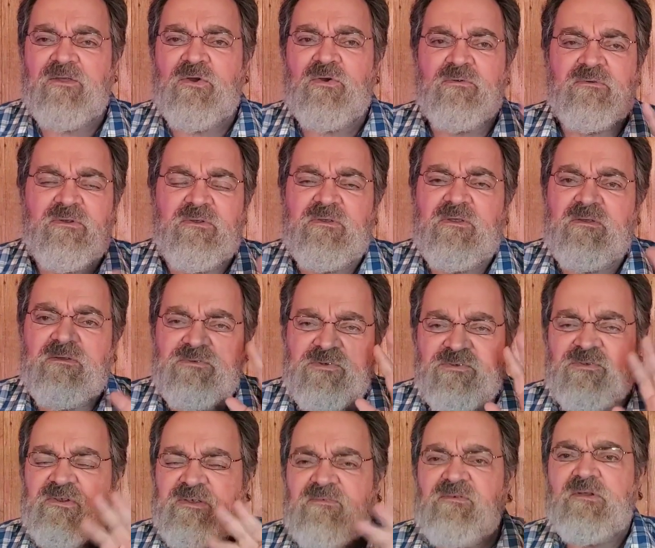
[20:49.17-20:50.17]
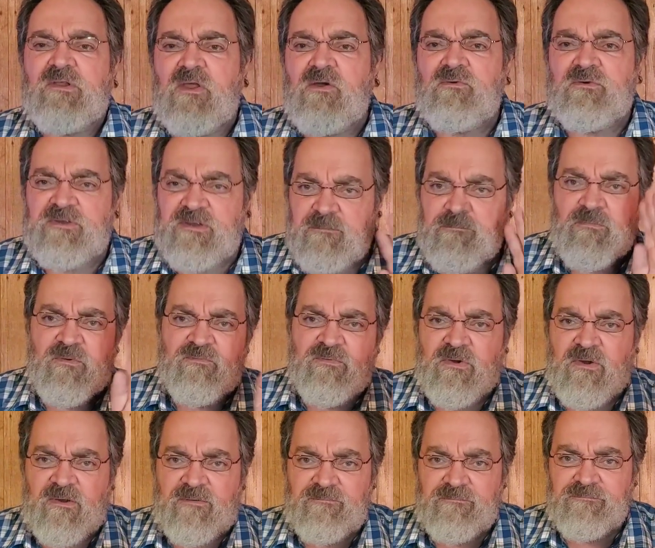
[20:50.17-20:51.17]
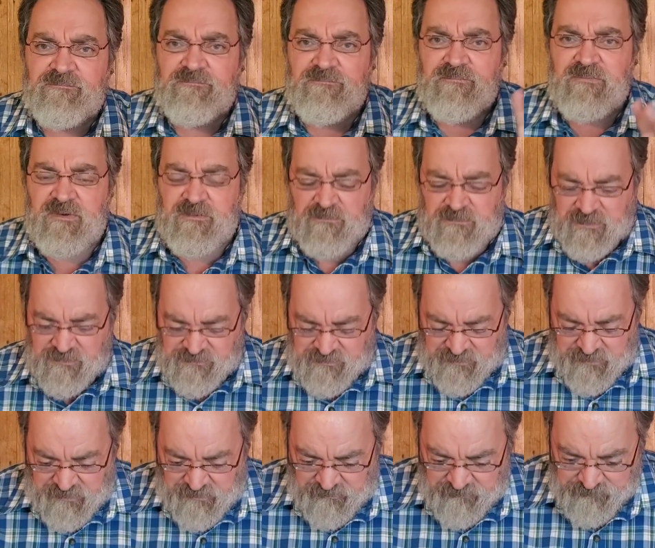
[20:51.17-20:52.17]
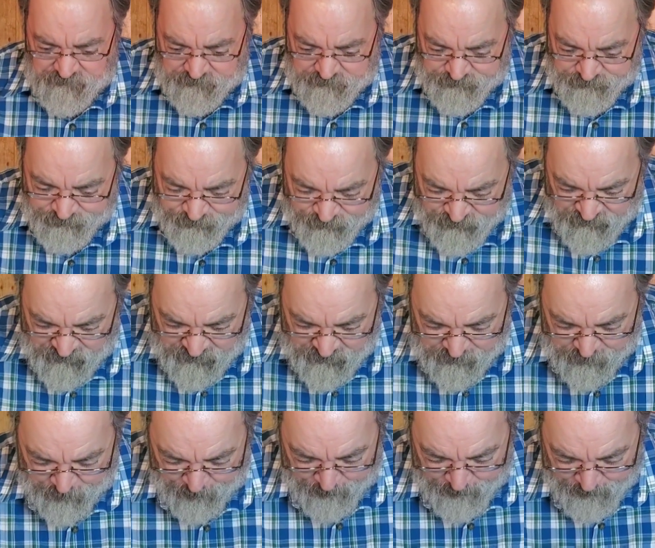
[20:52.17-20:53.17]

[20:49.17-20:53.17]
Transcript: You know, you just leave it alone. Keep moving on. You know, that's the key. Okay.